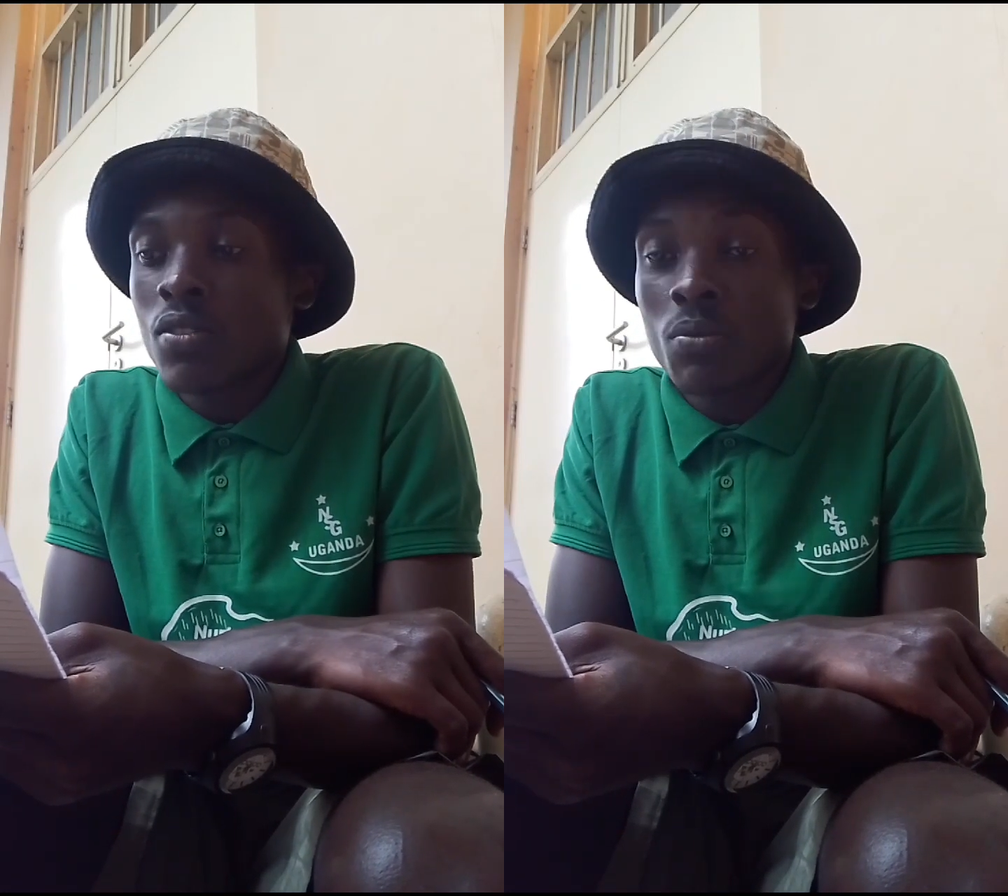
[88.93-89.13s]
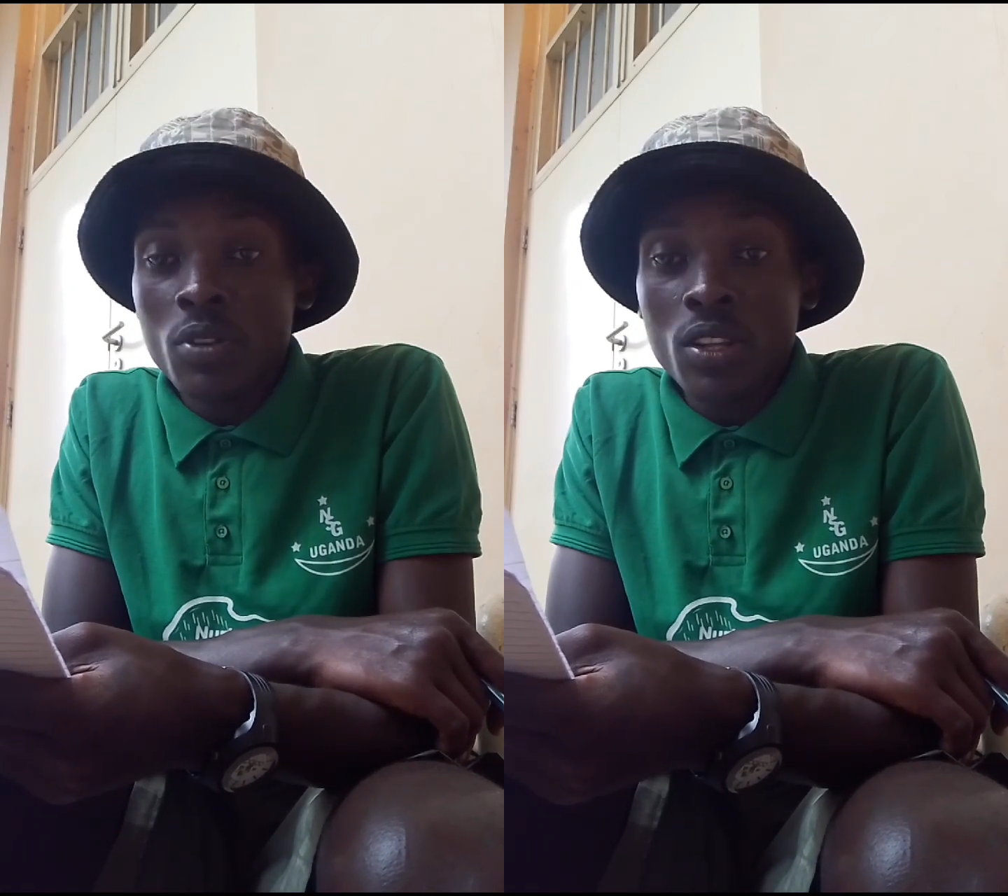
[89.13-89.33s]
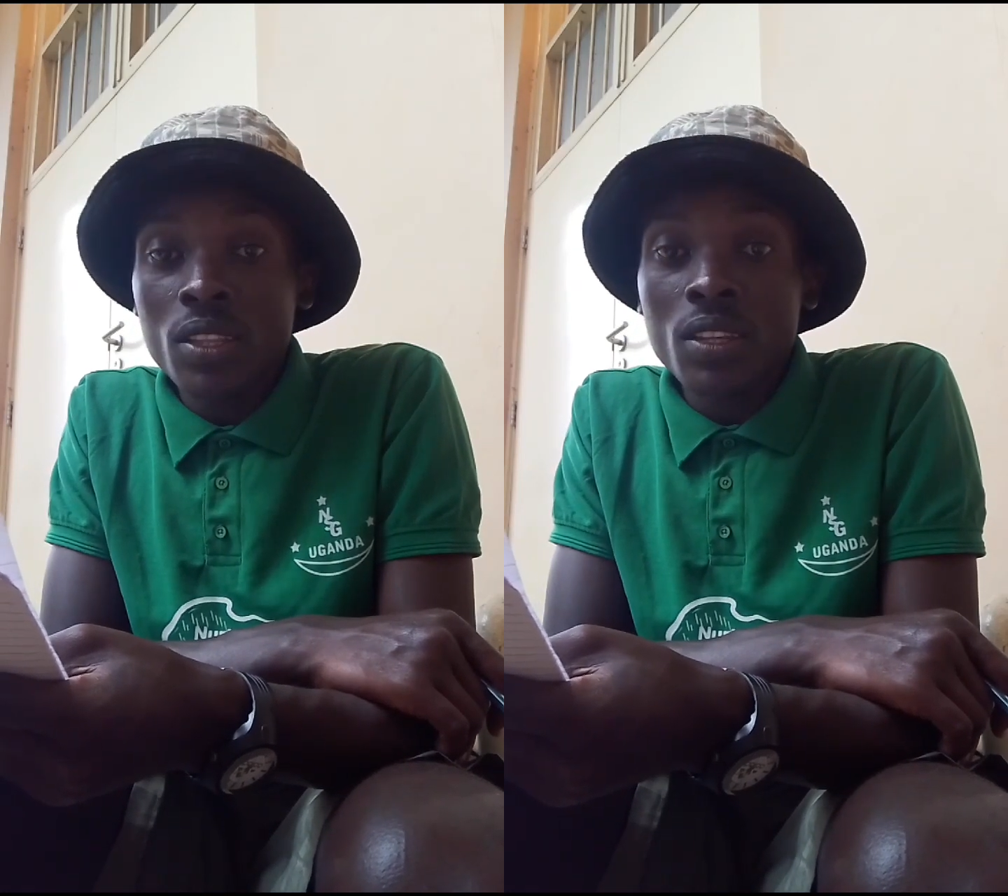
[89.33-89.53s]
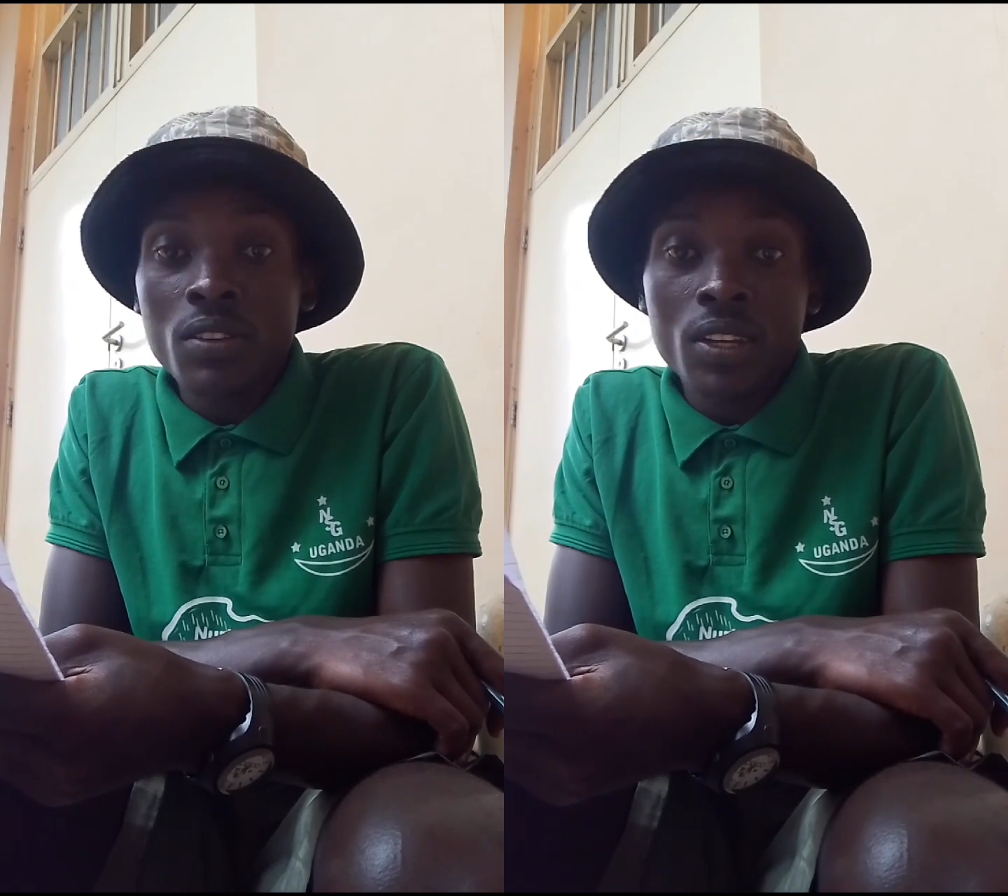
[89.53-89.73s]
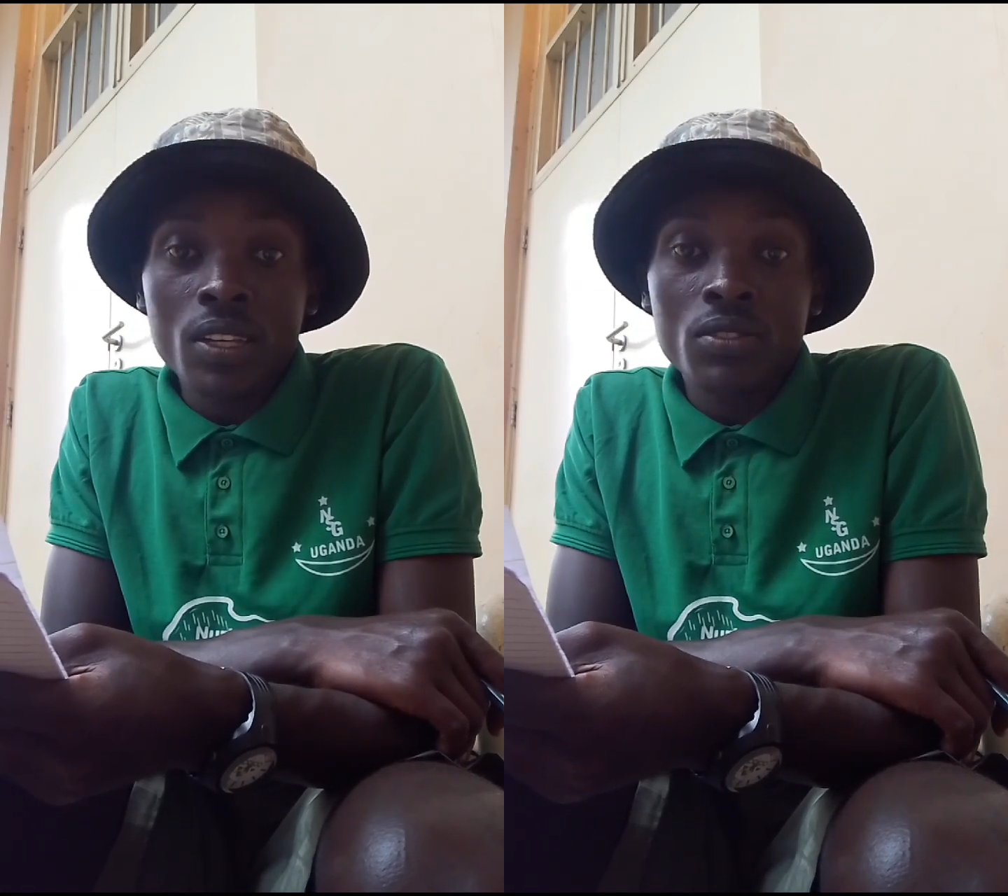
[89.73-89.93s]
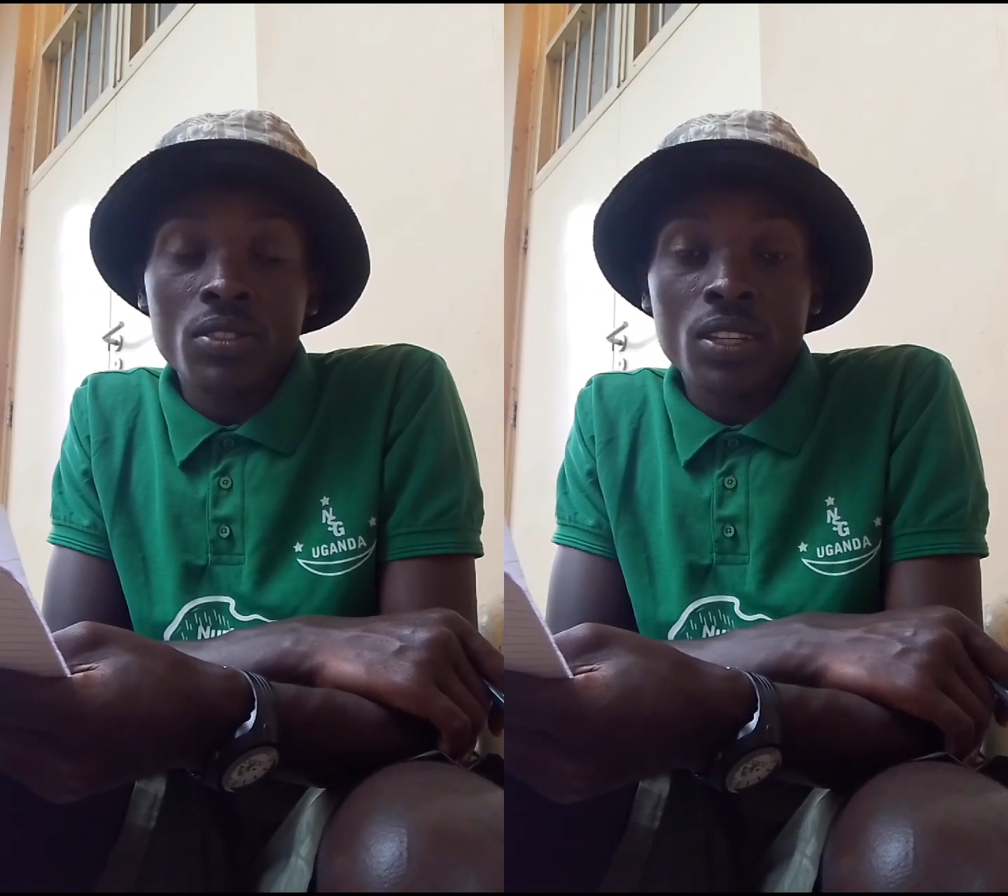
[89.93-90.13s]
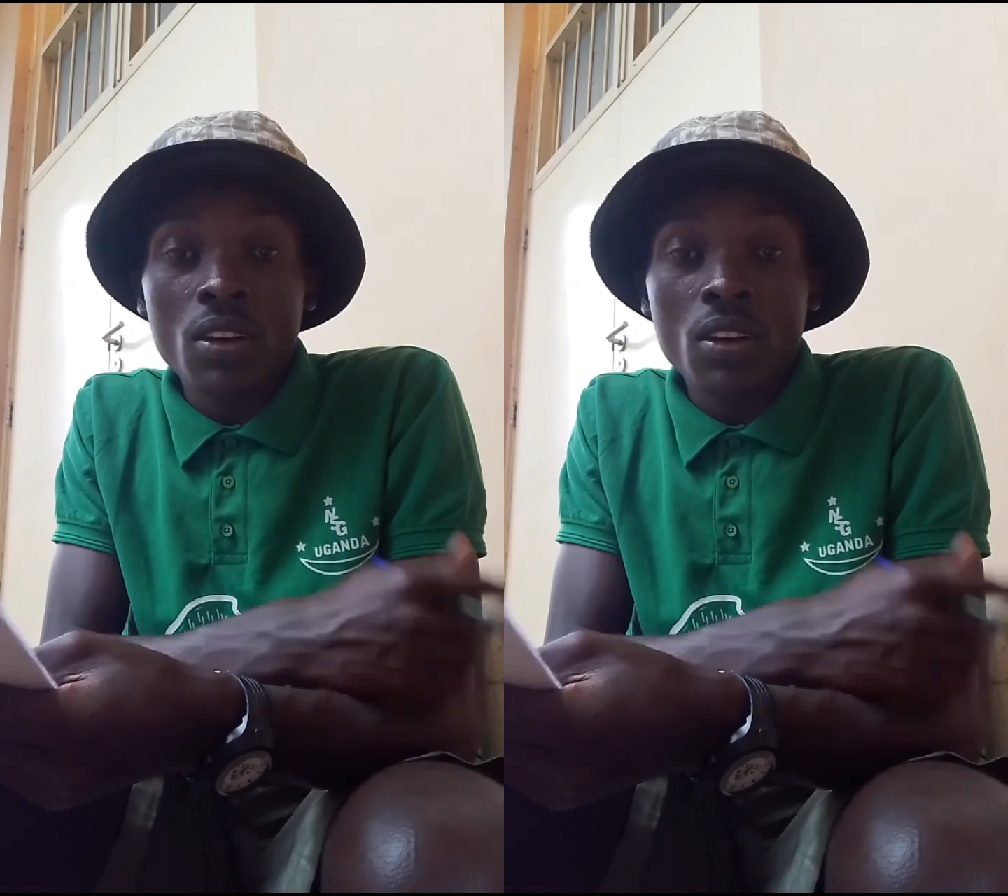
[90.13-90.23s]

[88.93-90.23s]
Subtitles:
community relations,